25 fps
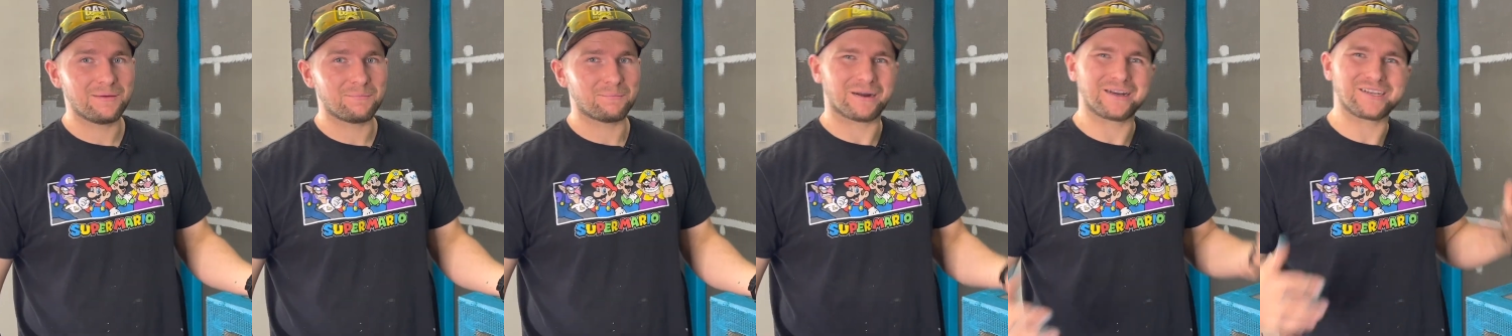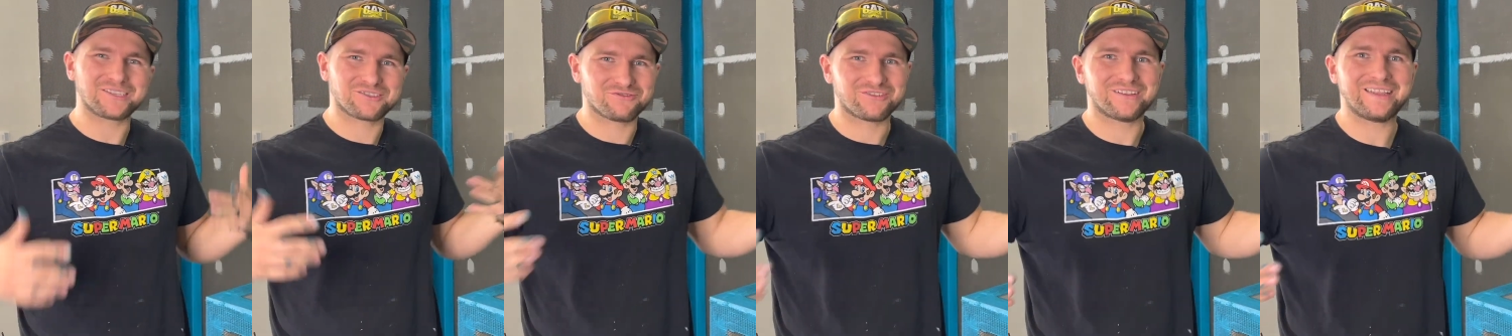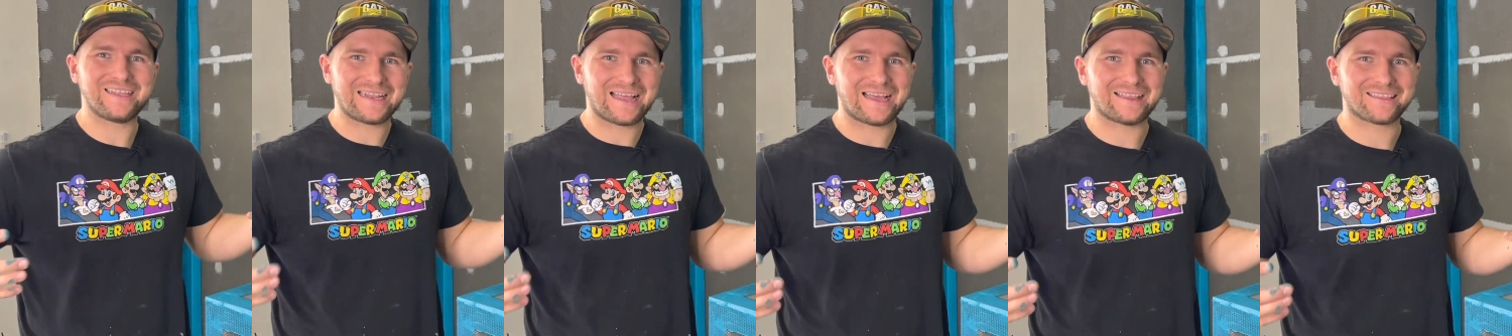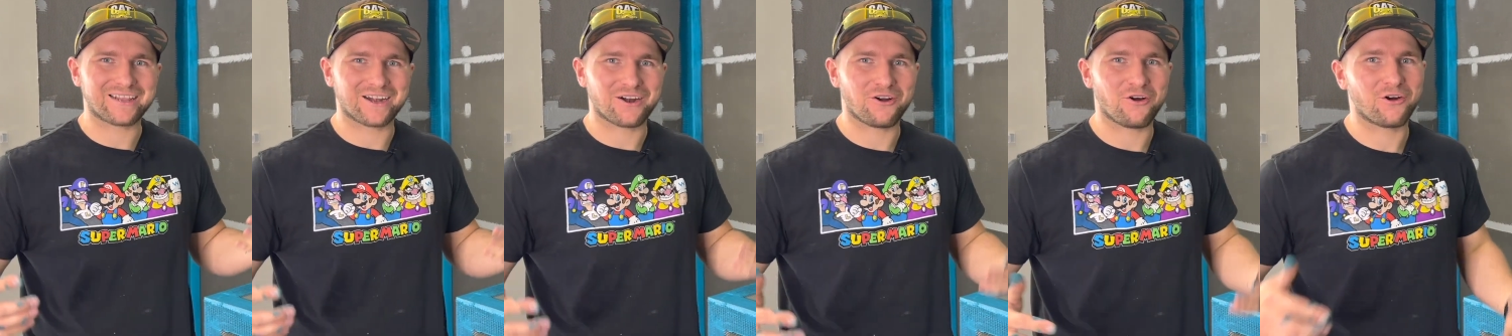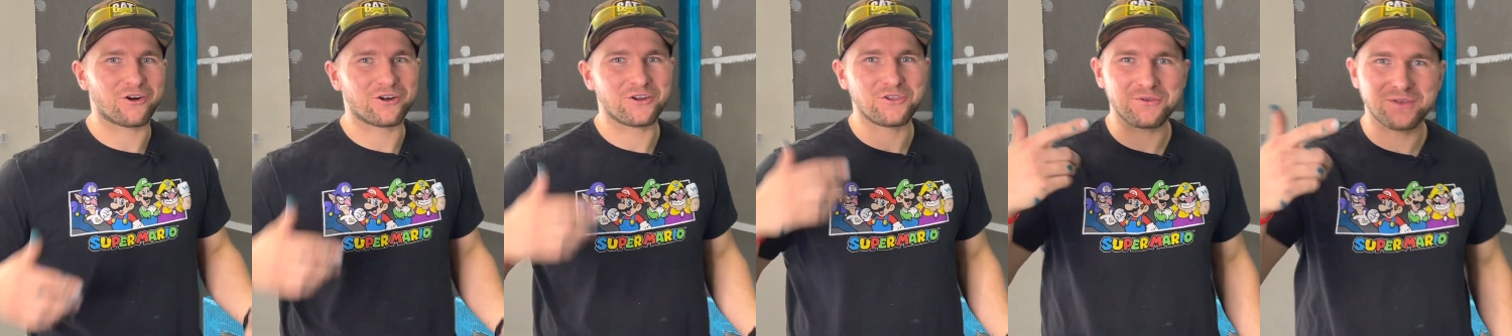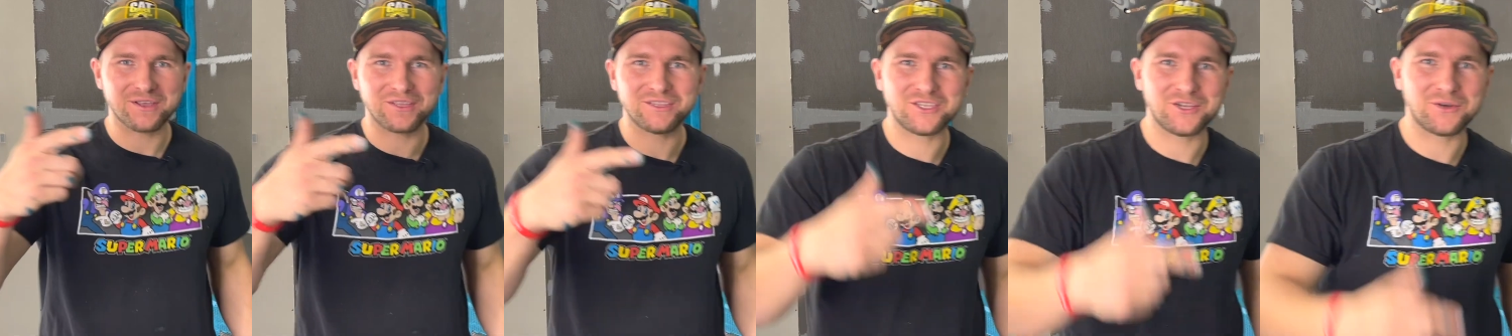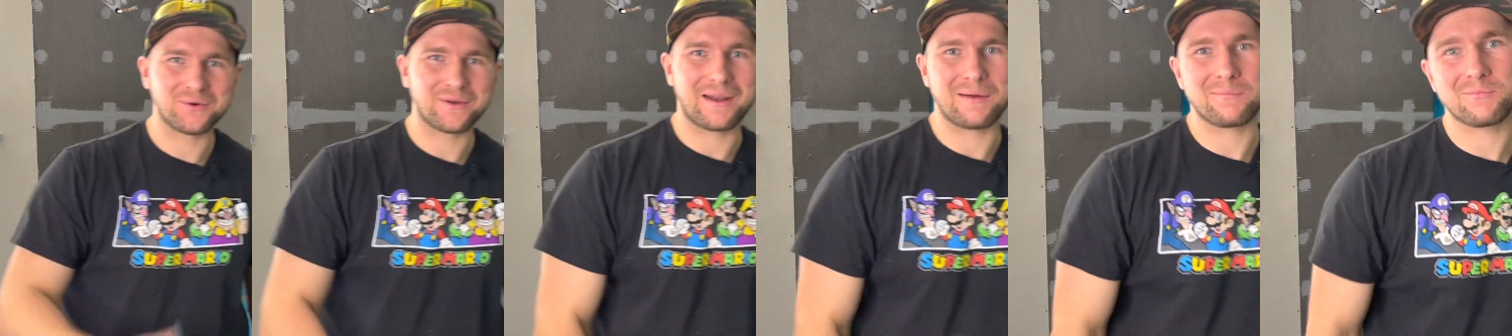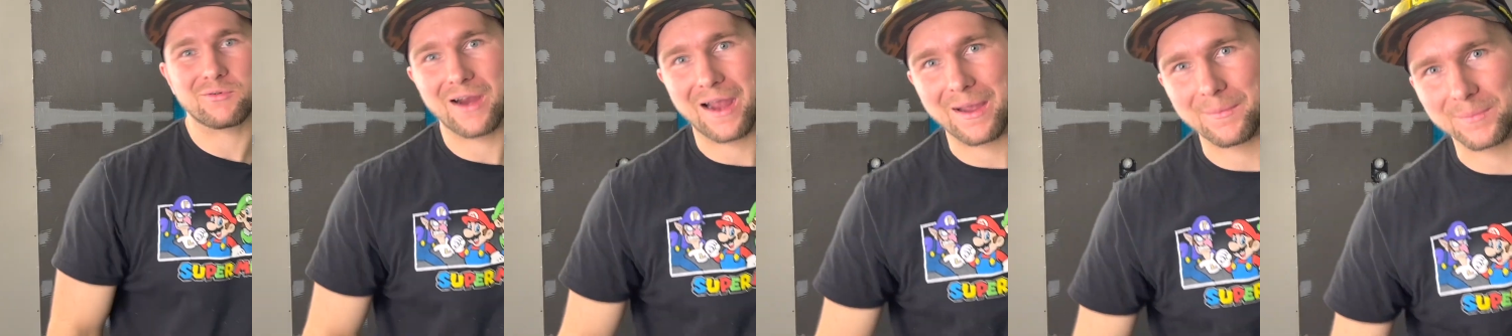but it's really not that hard. You can do it,
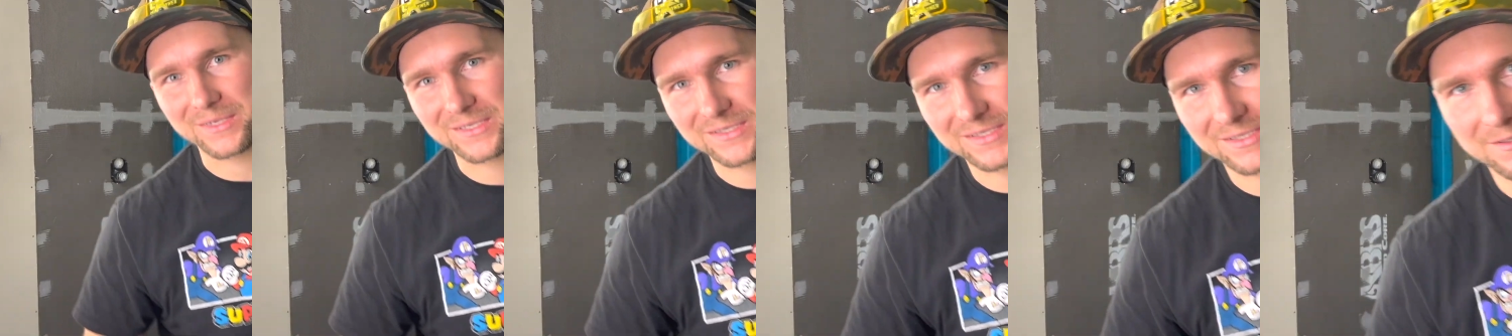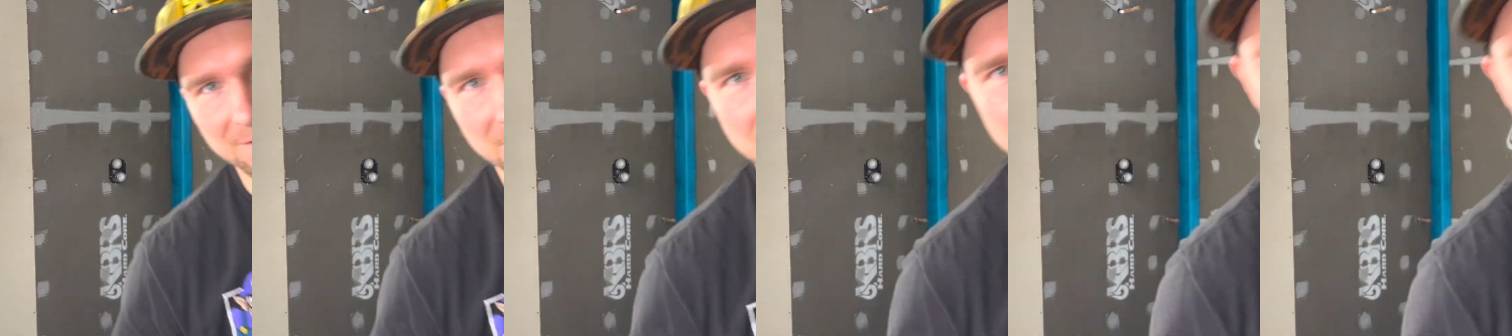I promise.